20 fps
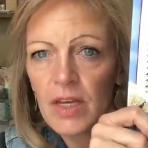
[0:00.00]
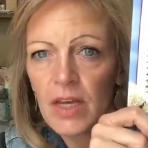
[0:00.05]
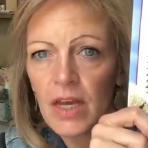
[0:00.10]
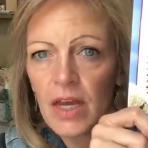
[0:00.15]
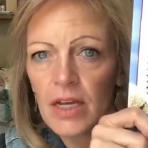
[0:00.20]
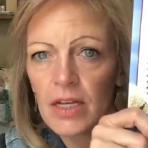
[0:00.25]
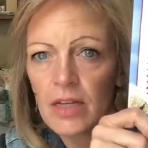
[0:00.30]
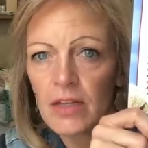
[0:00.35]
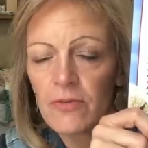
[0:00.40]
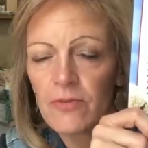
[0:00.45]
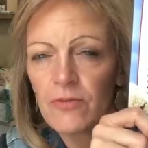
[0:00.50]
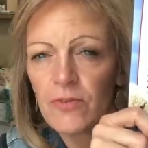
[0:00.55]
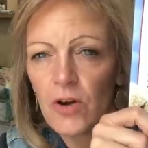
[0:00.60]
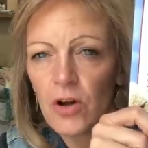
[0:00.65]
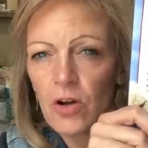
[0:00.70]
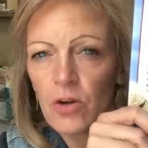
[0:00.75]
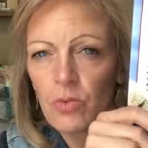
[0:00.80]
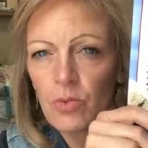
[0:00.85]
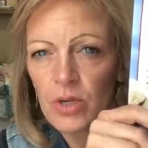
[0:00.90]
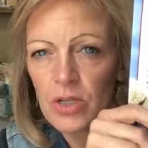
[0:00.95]
and in the
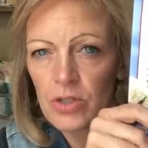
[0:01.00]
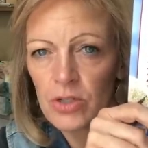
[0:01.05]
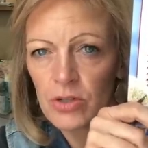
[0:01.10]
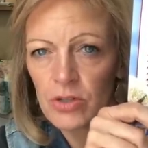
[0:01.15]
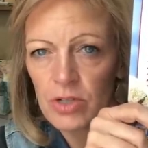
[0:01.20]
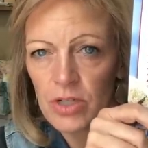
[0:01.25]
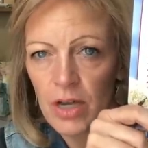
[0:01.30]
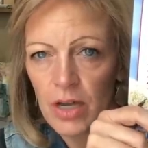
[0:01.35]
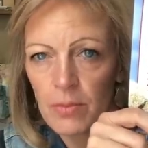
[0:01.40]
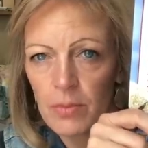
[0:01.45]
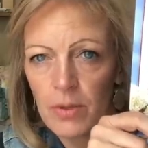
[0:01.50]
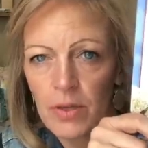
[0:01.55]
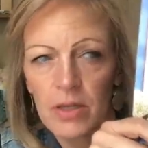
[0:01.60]
fall winter type.